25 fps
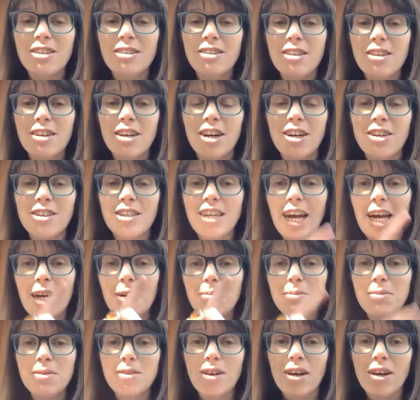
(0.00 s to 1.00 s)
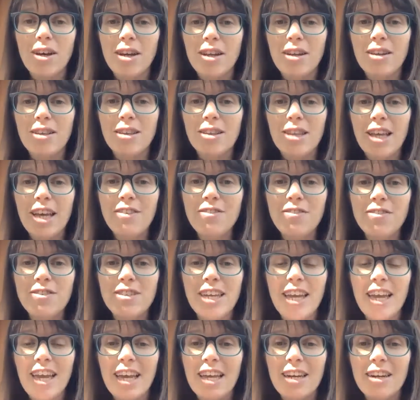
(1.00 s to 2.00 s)
our times on the left,
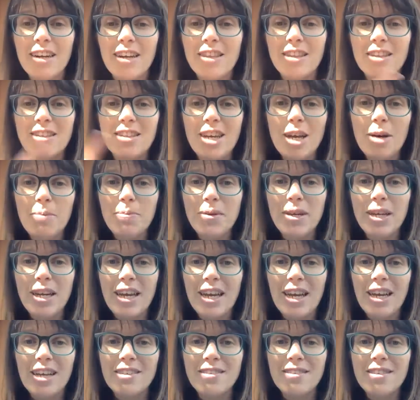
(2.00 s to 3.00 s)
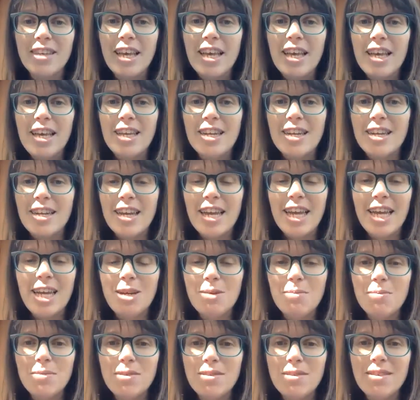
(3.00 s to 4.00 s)
and on the top it has
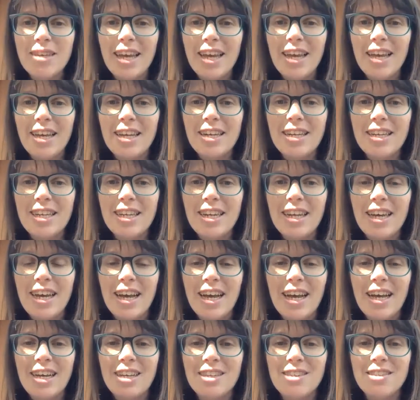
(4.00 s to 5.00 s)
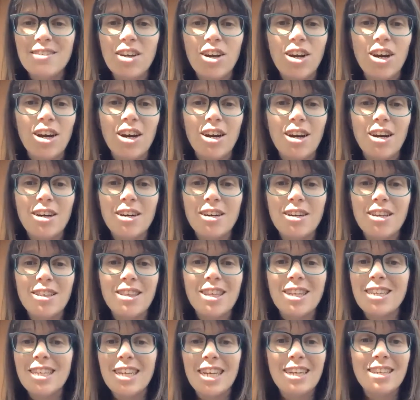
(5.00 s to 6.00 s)
names, and it has the
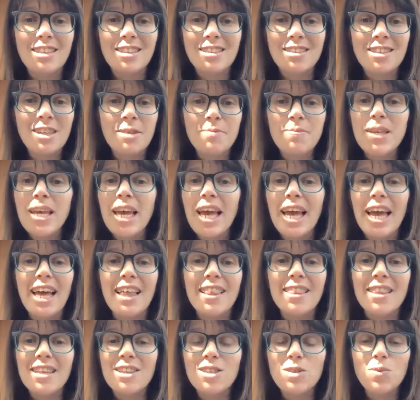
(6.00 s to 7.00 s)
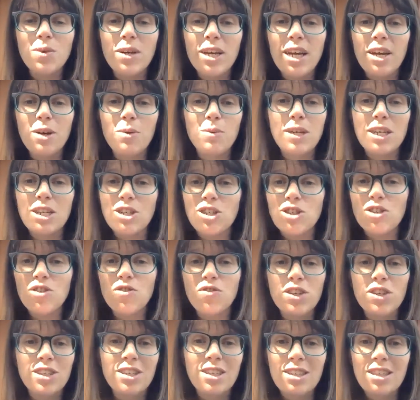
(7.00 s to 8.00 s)
dates. And this way we can just
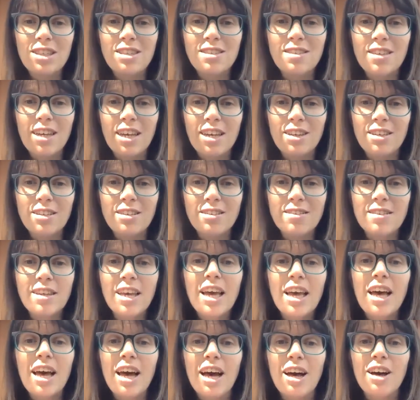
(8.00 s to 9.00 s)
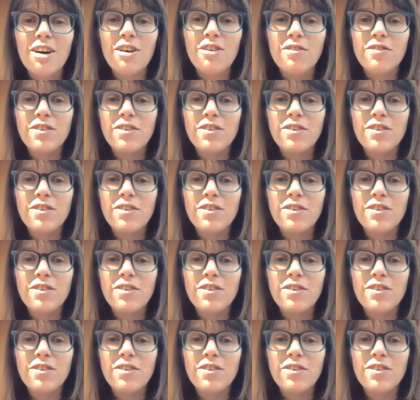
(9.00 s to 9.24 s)
fill in the cells of